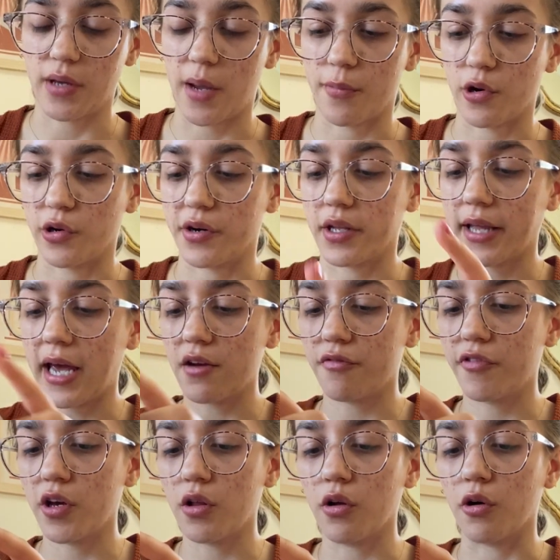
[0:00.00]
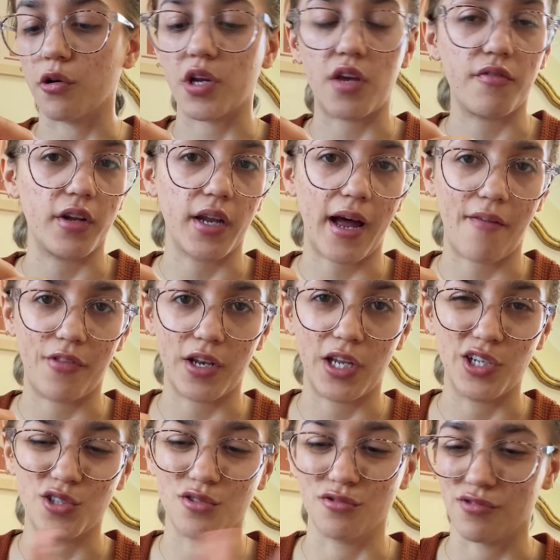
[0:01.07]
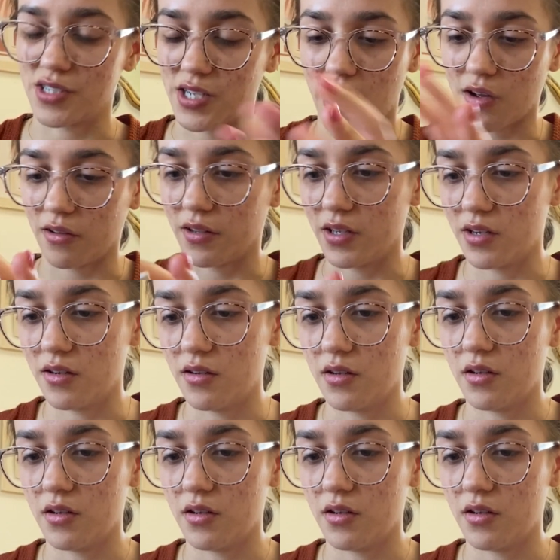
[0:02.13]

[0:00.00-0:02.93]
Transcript: paper go to landfill or even have the need to recycle it.